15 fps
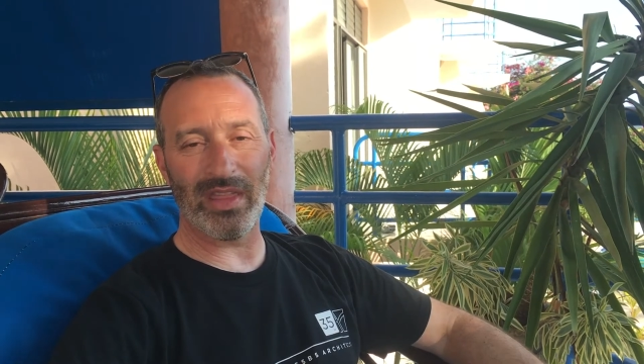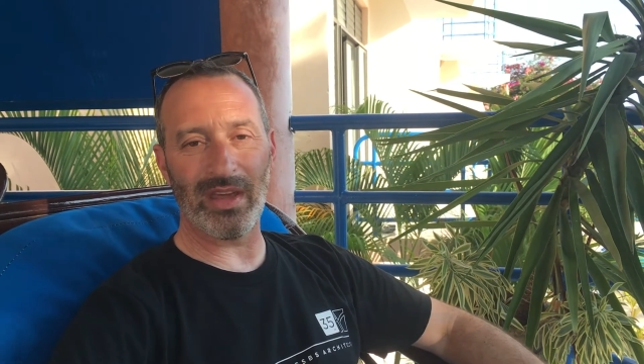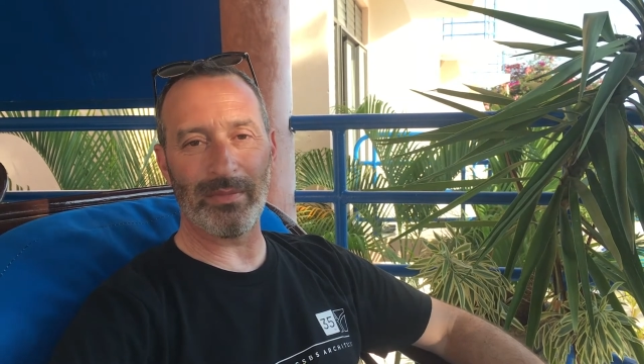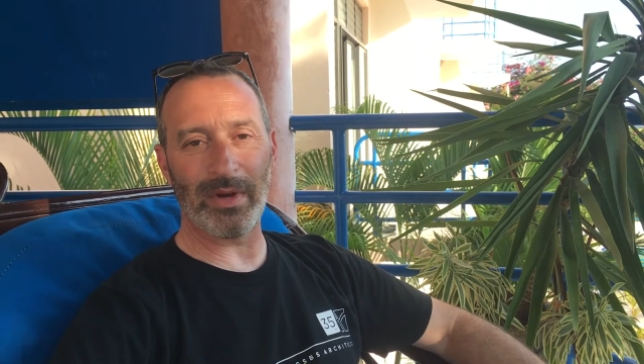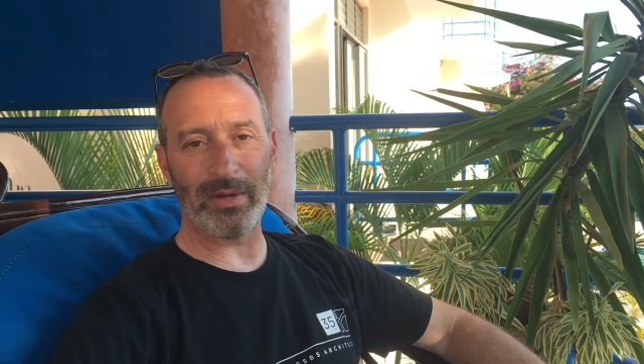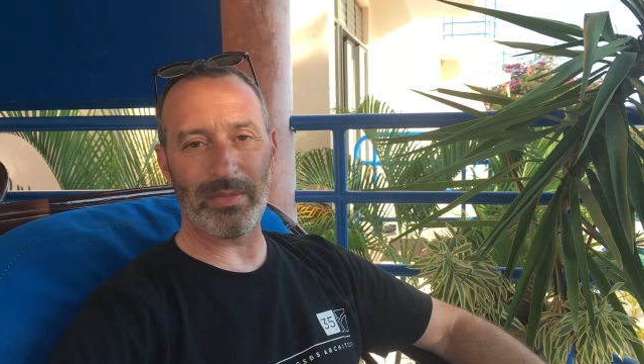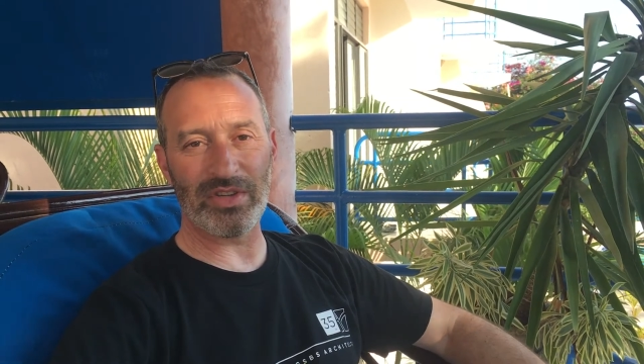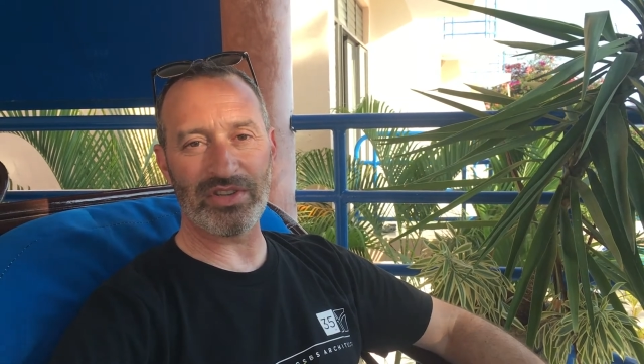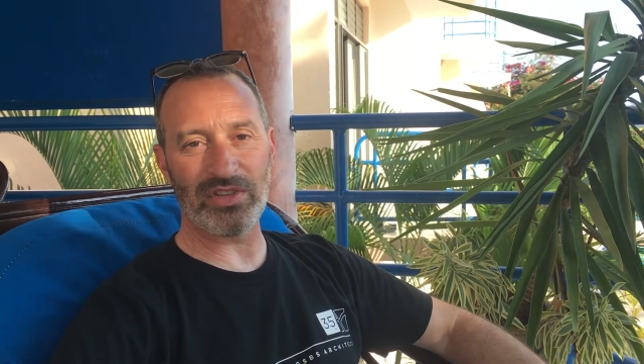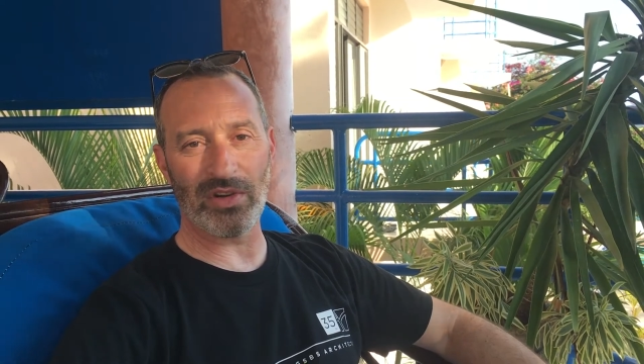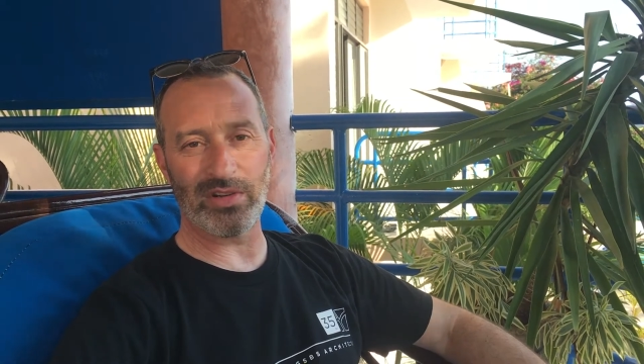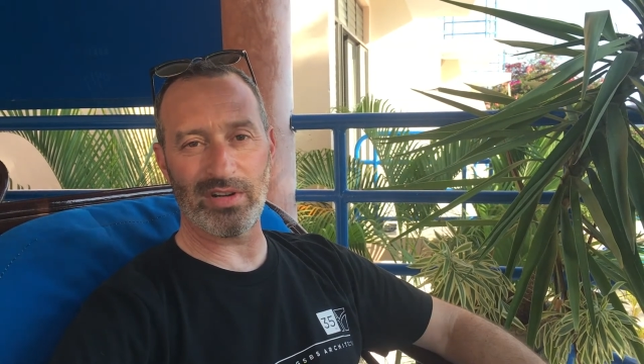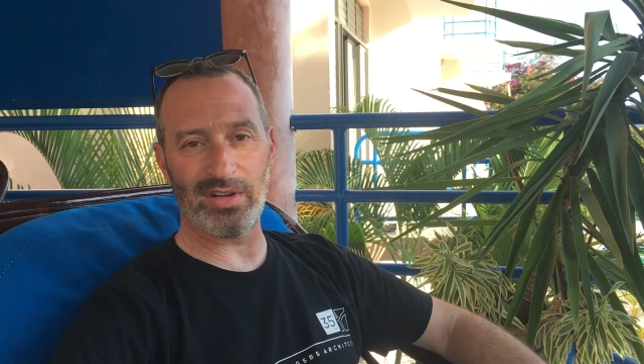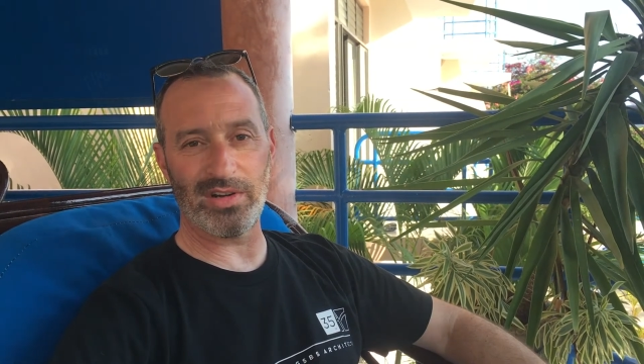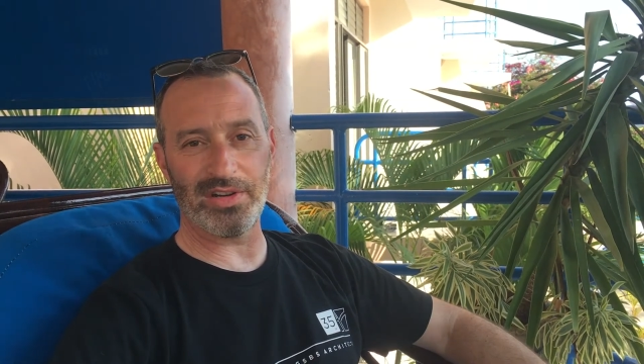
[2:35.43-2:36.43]
they might be
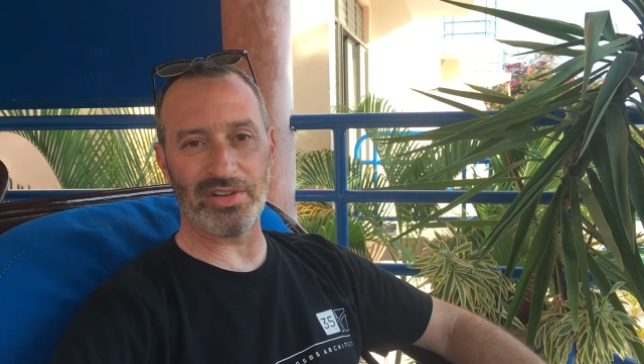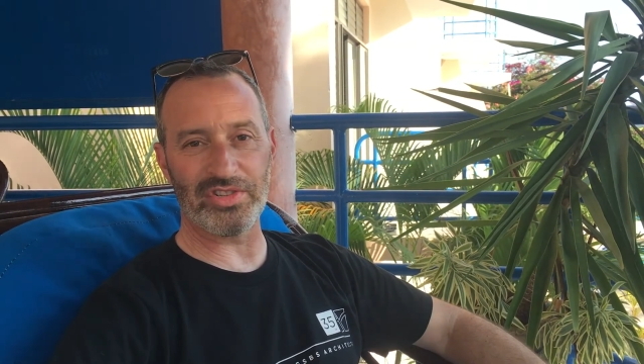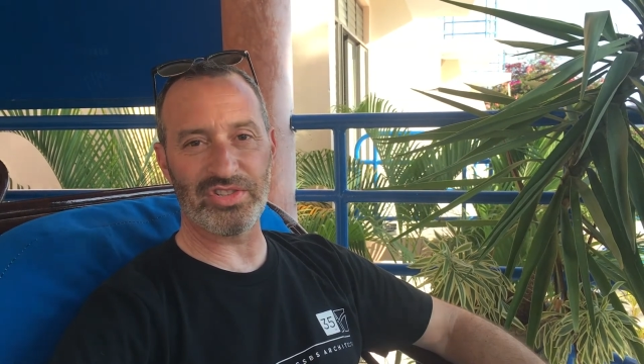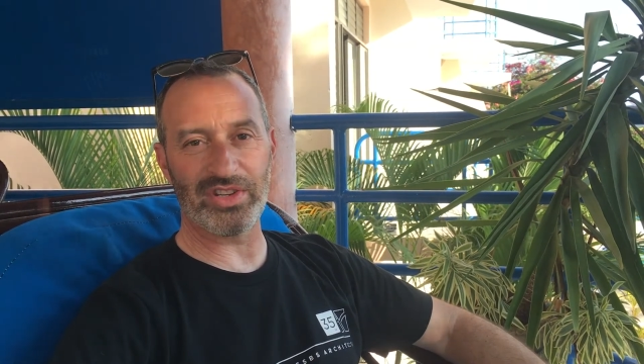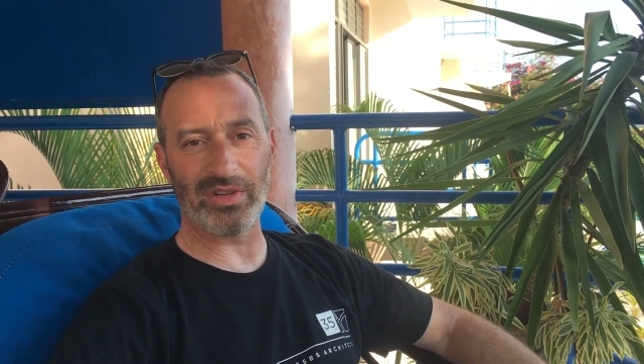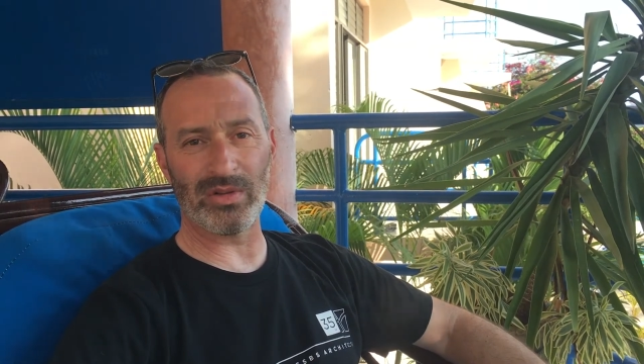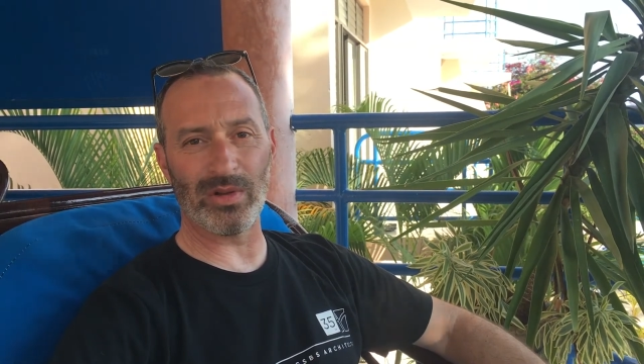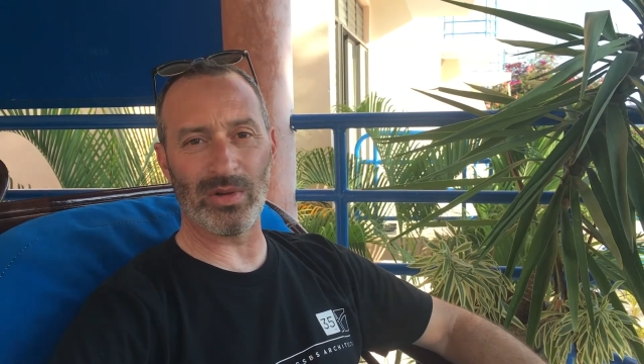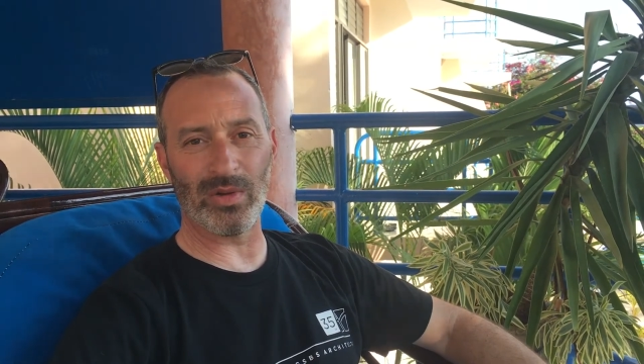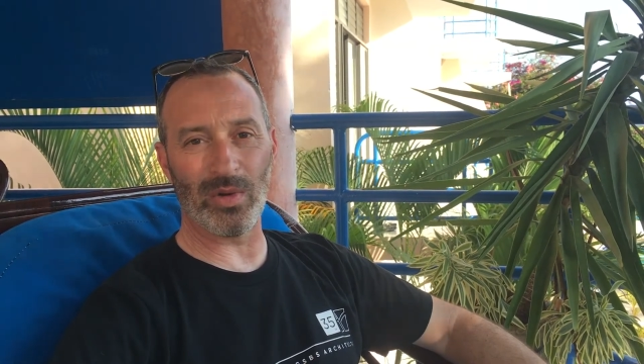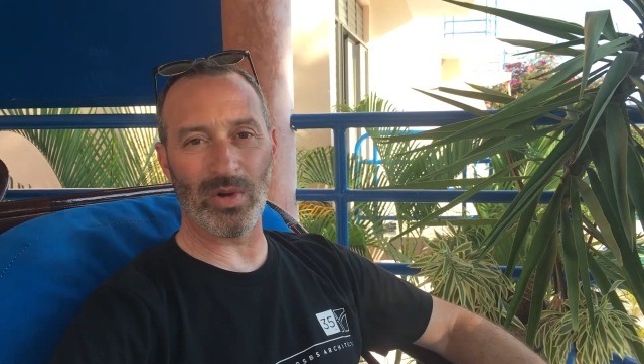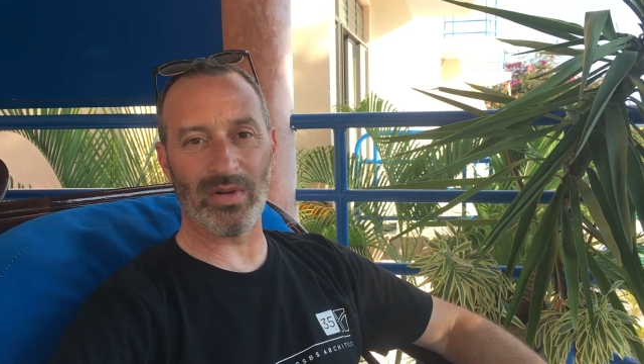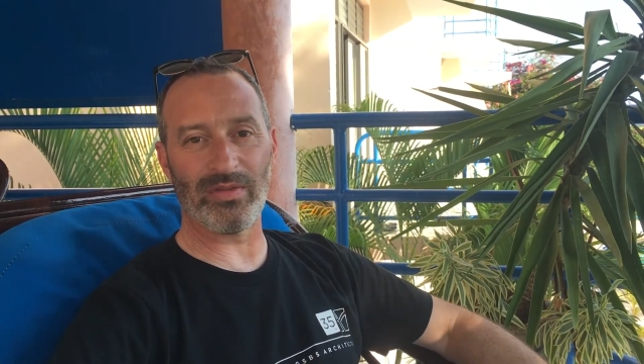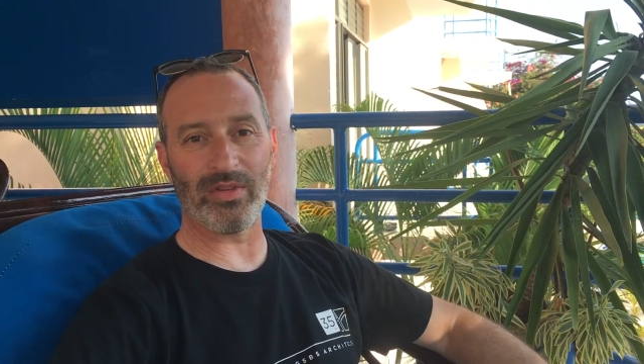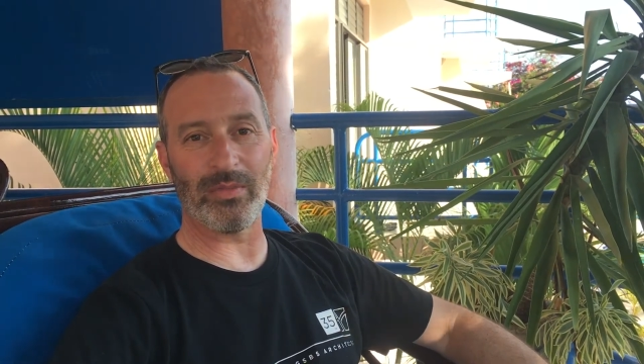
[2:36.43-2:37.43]
started on a single
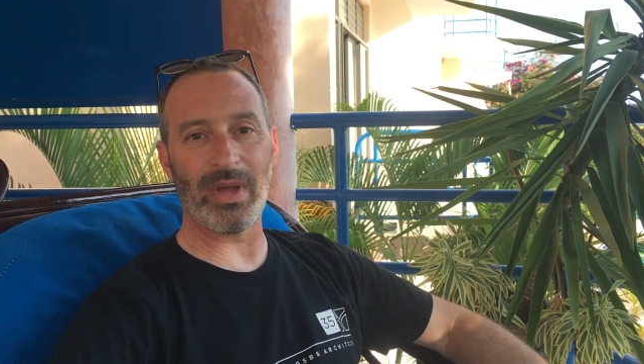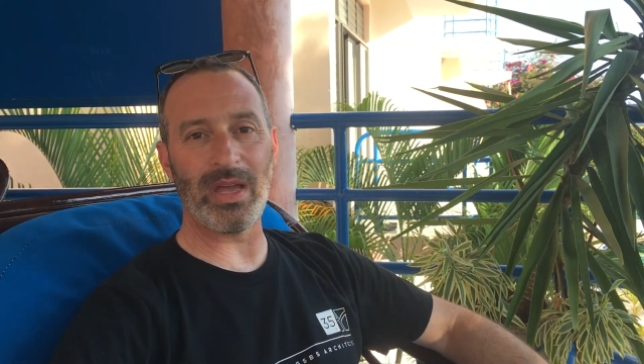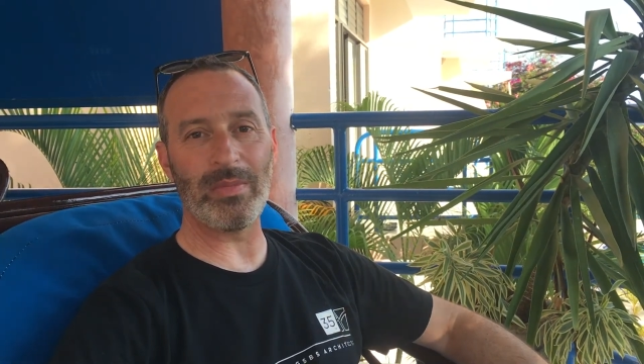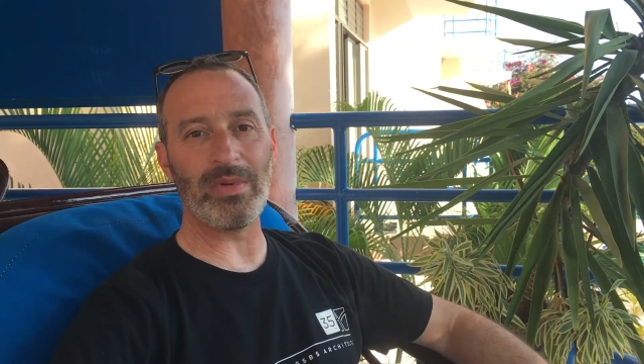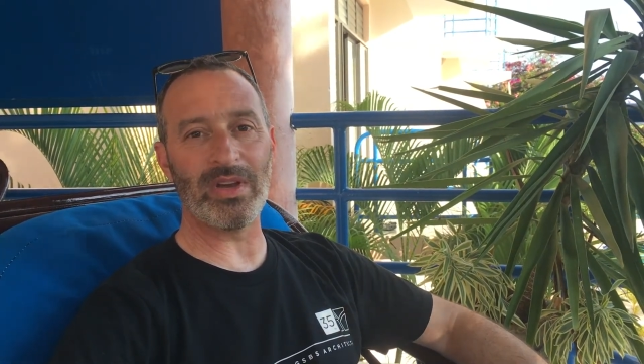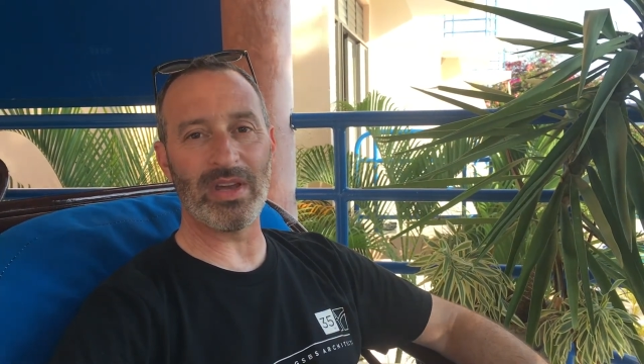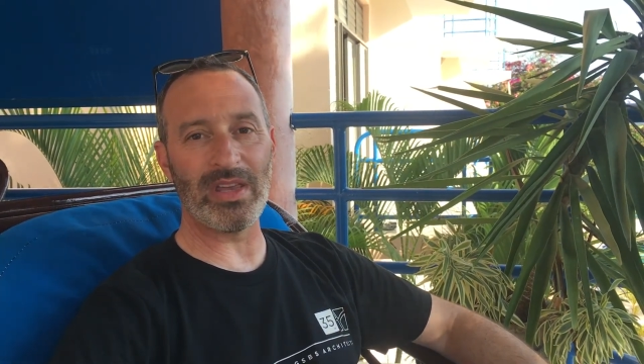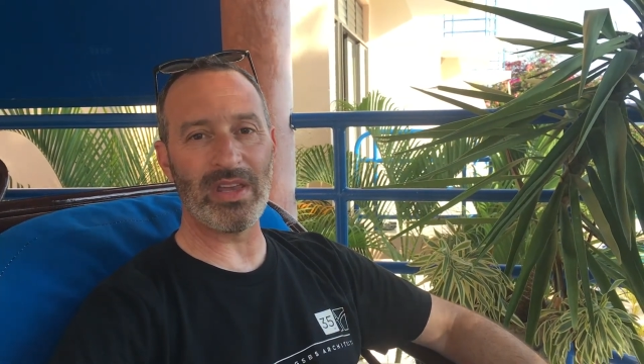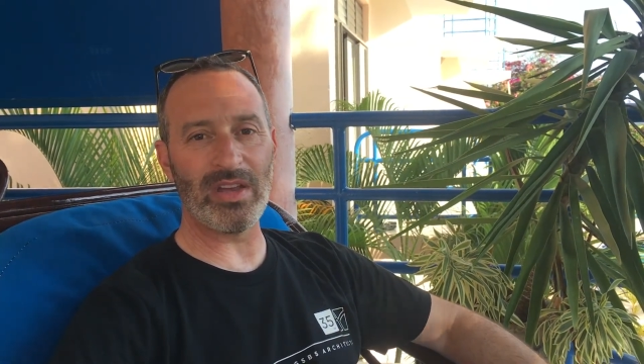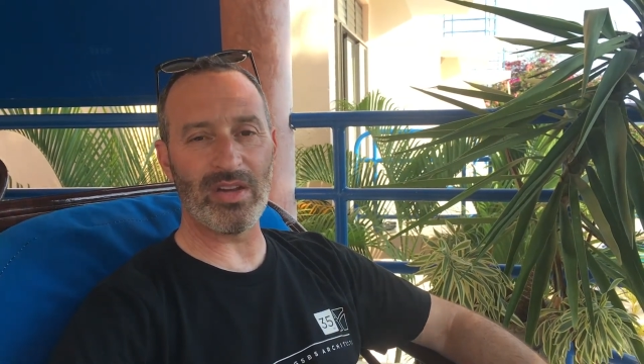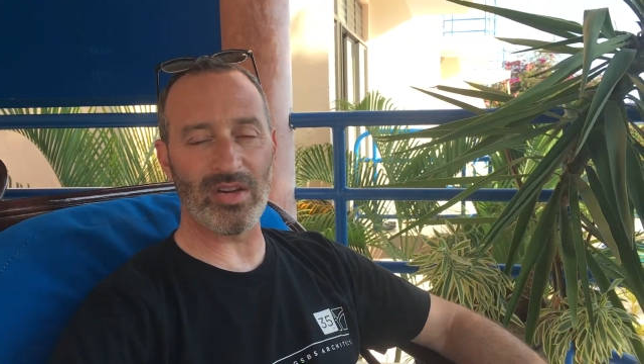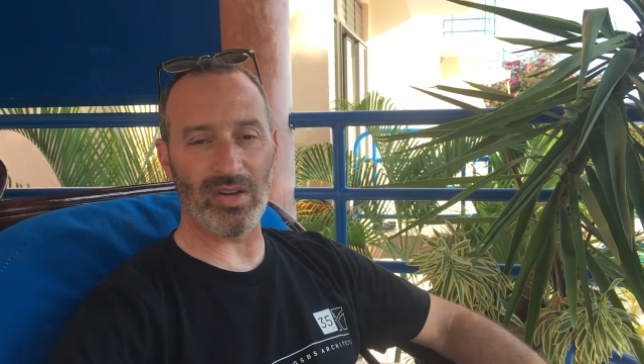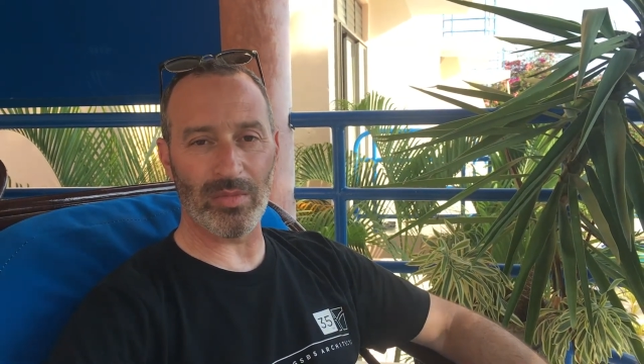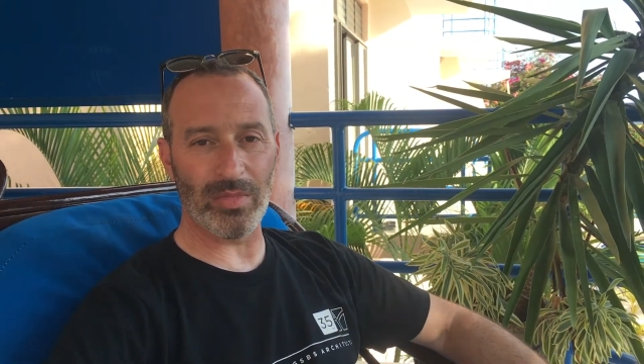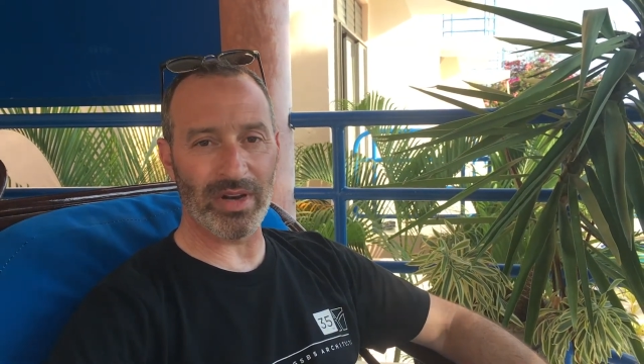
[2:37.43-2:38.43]
horn for maybe a year,